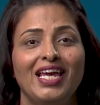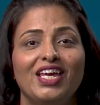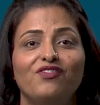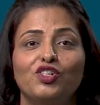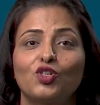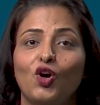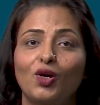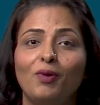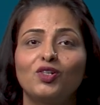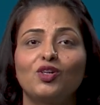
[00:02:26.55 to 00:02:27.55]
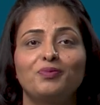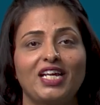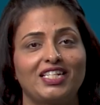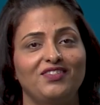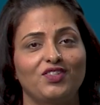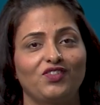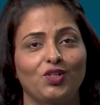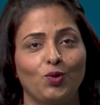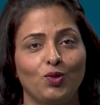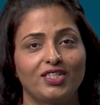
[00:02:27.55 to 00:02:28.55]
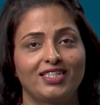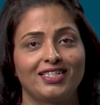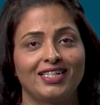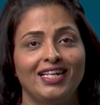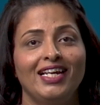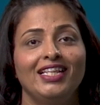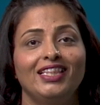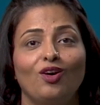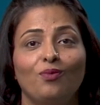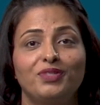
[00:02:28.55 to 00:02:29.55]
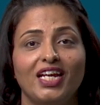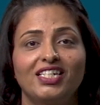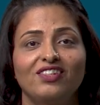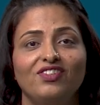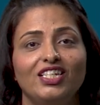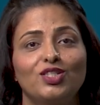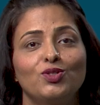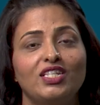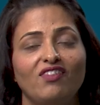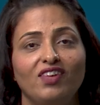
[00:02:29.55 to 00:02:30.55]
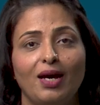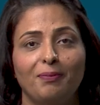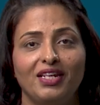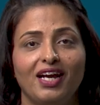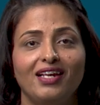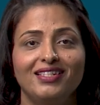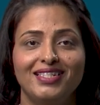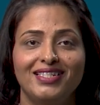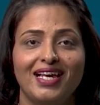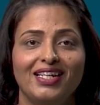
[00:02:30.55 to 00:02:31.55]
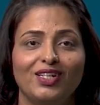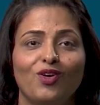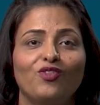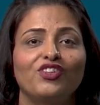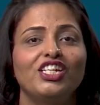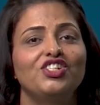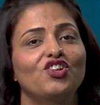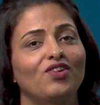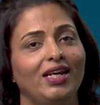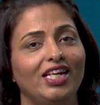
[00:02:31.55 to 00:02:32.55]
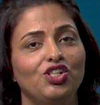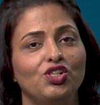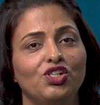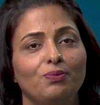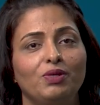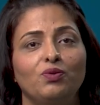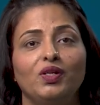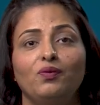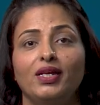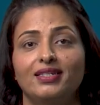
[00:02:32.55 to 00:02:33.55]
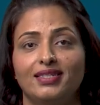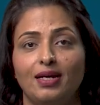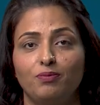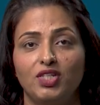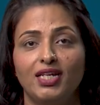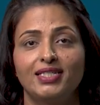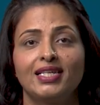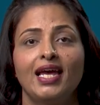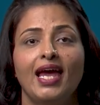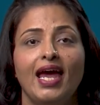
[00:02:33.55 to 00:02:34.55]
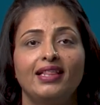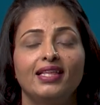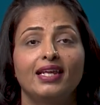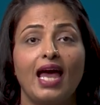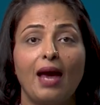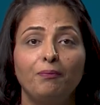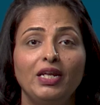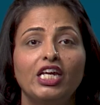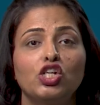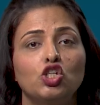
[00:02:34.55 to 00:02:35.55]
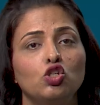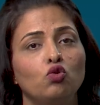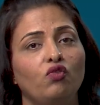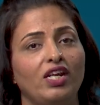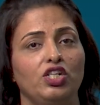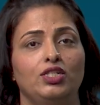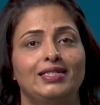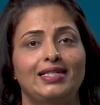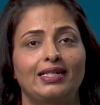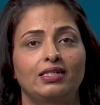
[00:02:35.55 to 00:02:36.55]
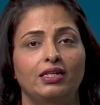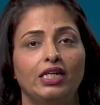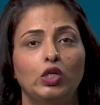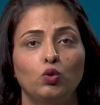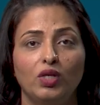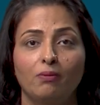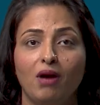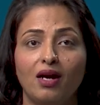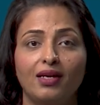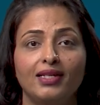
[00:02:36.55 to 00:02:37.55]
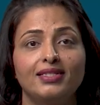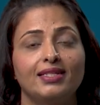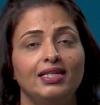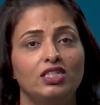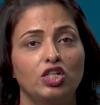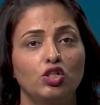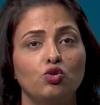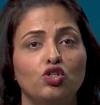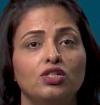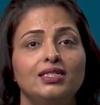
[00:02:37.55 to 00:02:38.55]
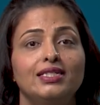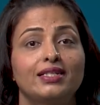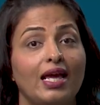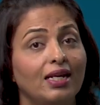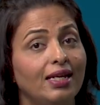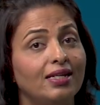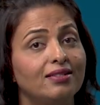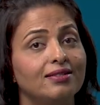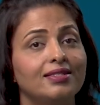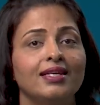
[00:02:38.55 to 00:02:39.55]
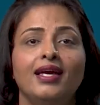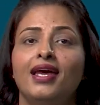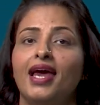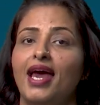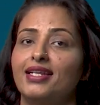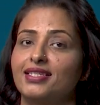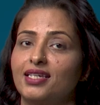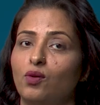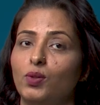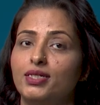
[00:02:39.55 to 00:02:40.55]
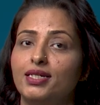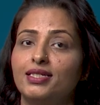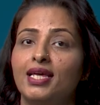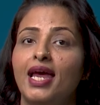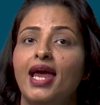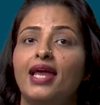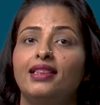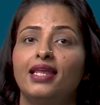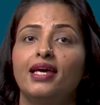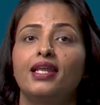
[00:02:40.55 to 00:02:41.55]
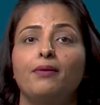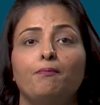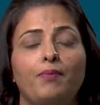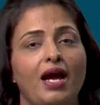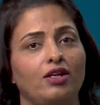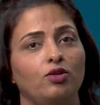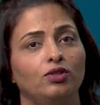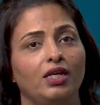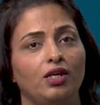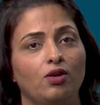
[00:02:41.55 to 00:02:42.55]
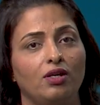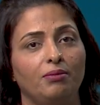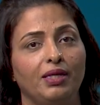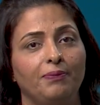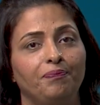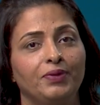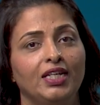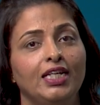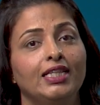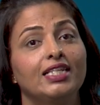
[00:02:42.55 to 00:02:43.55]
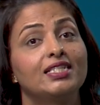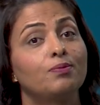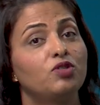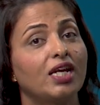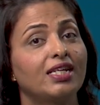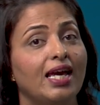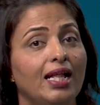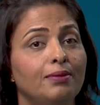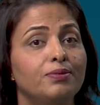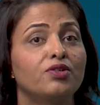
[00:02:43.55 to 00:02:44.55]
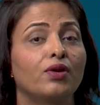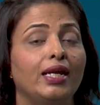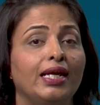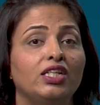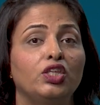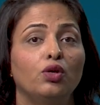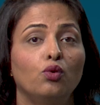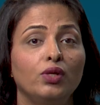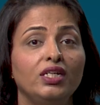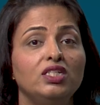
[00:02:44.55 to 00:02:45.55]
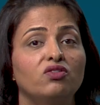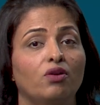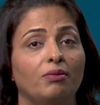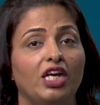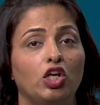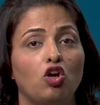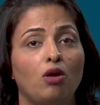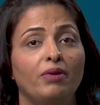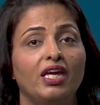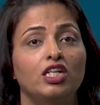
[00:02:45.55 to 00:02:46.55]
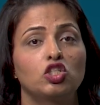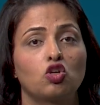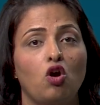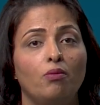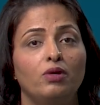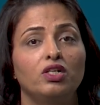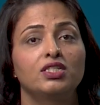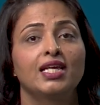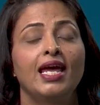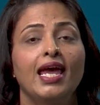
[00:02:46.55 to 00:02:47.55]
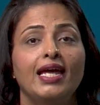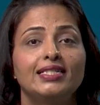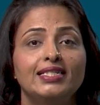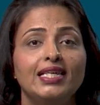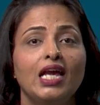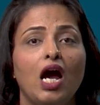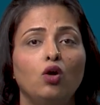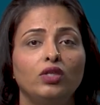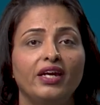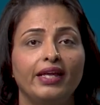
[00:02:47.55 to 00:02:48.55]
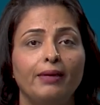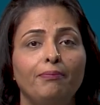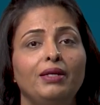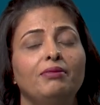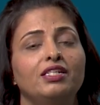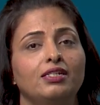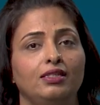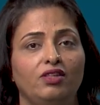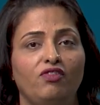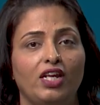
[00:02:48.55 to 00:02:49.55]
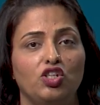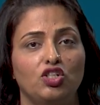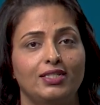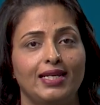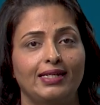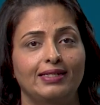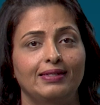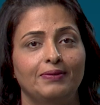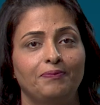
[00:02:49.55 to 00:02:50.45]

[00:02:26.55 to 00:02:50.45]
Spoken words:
If you talk about objectives of the course, the objective is to develop an understanding of interrelationship between various subjects and their application to financial sector, including markets, institutions, regulators, and services, and their impact on the economy. The subject helps relate theories from economics, commerce, and see how they are implemented in the financial sector.